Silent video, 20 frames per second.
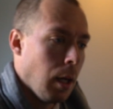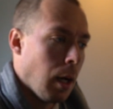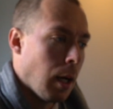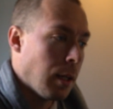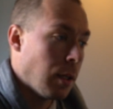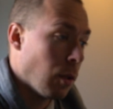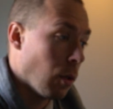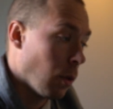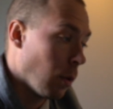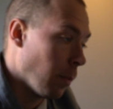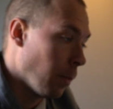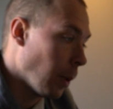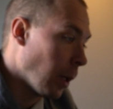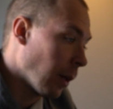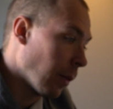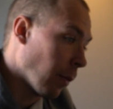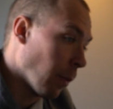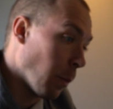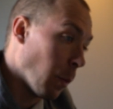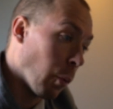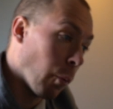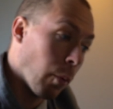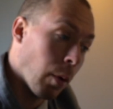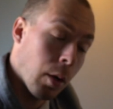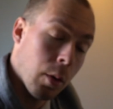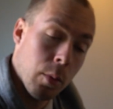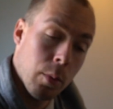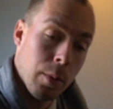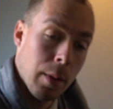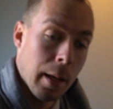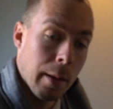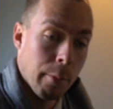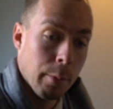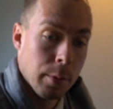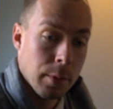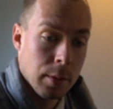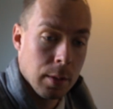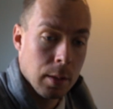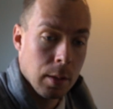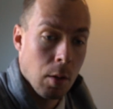I saw a buck from the road that
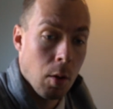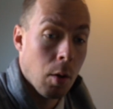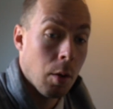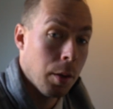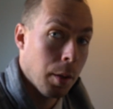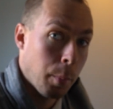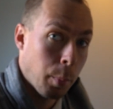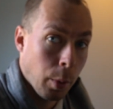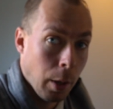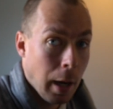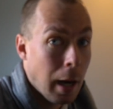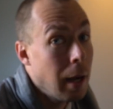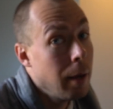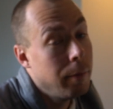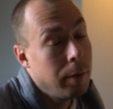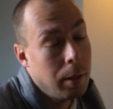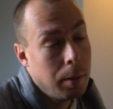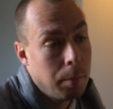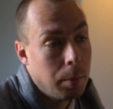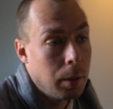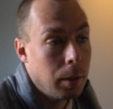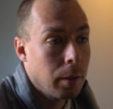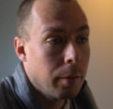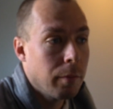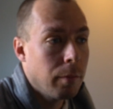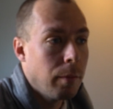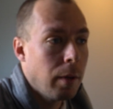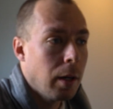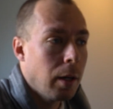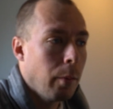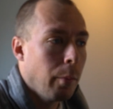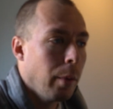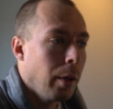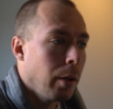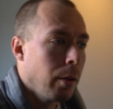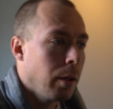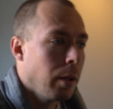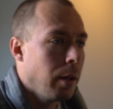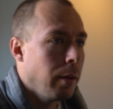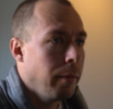was on the private, but very
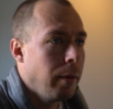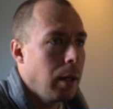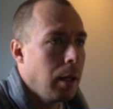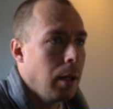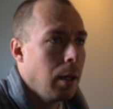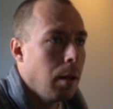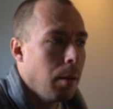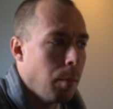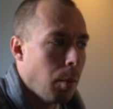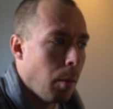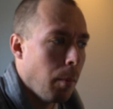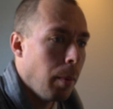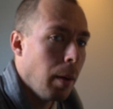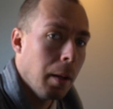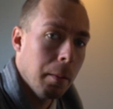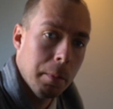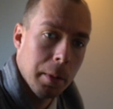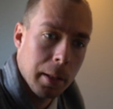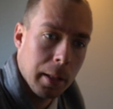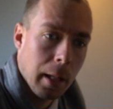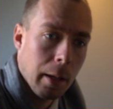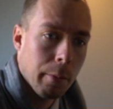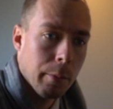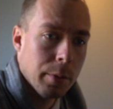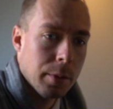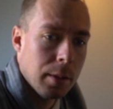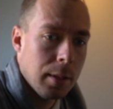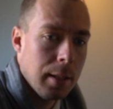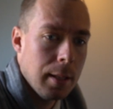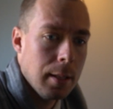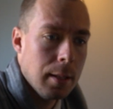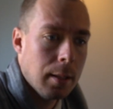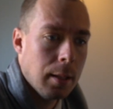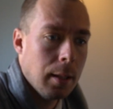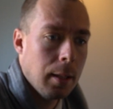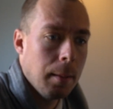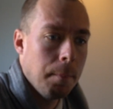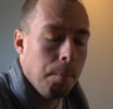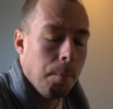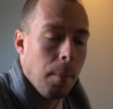well could have ended up on public. That was
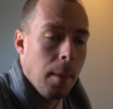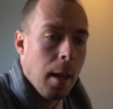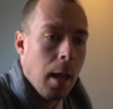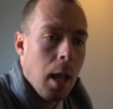decent.